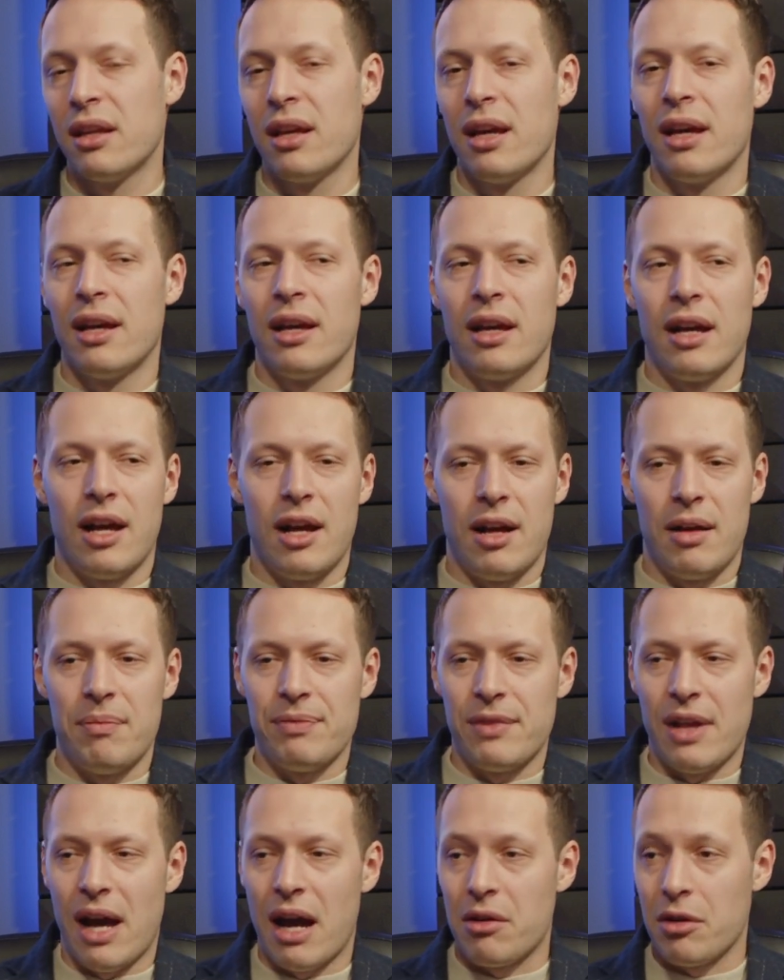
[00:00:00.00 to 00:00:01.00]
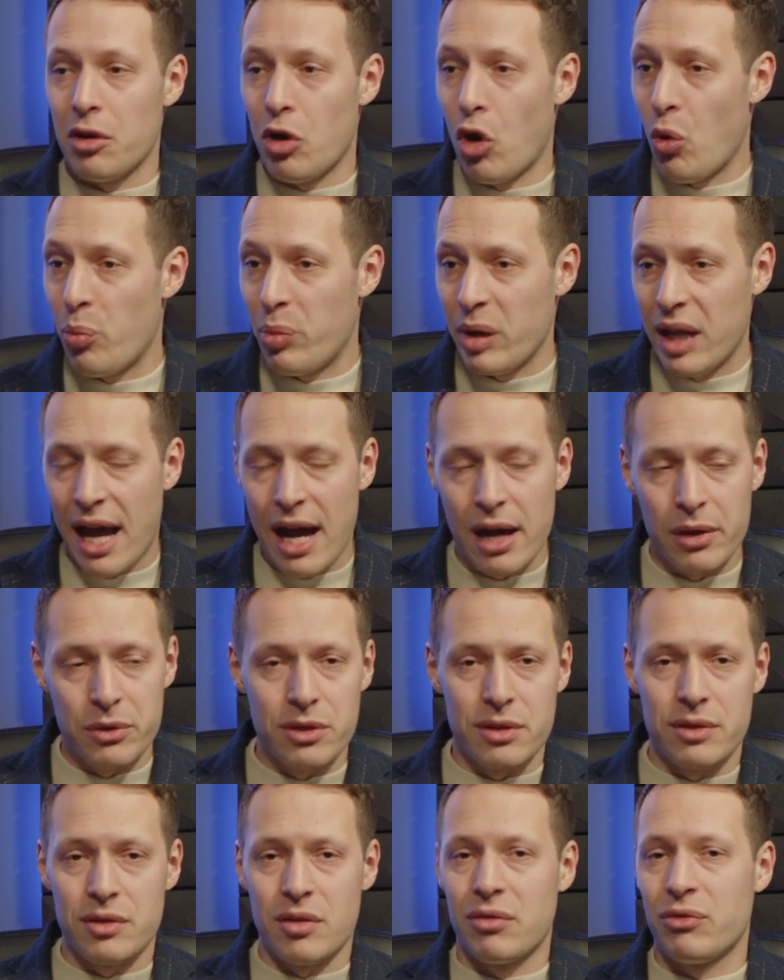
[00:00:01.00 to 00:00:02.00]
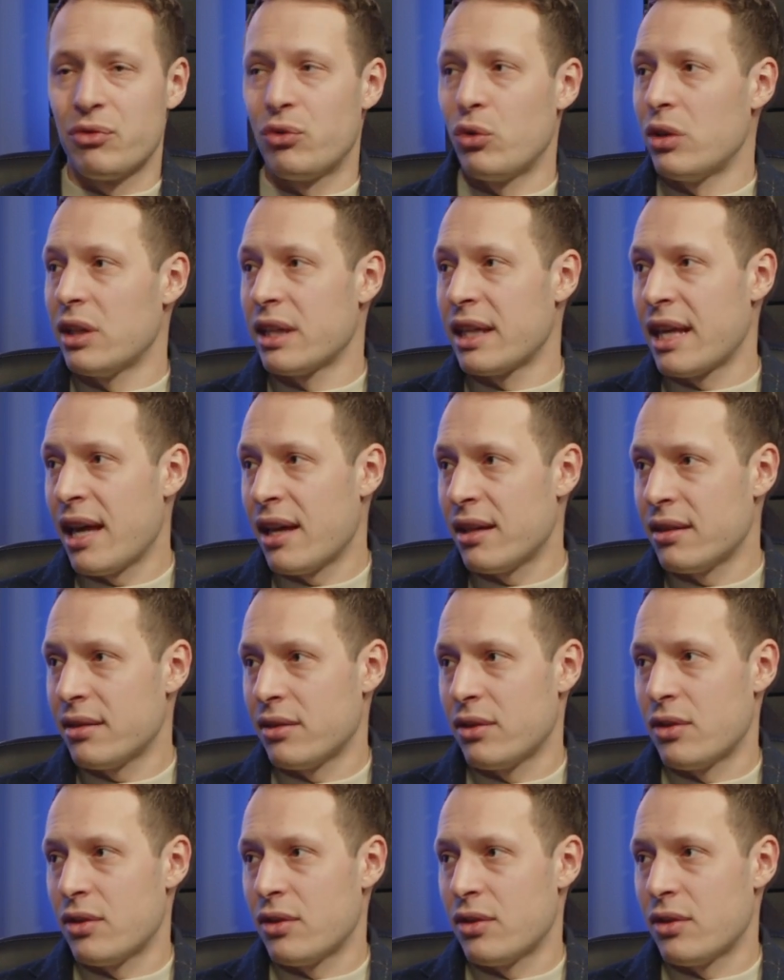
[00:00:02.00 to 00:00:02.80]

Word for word: Yeah. Um, our open houses are full again.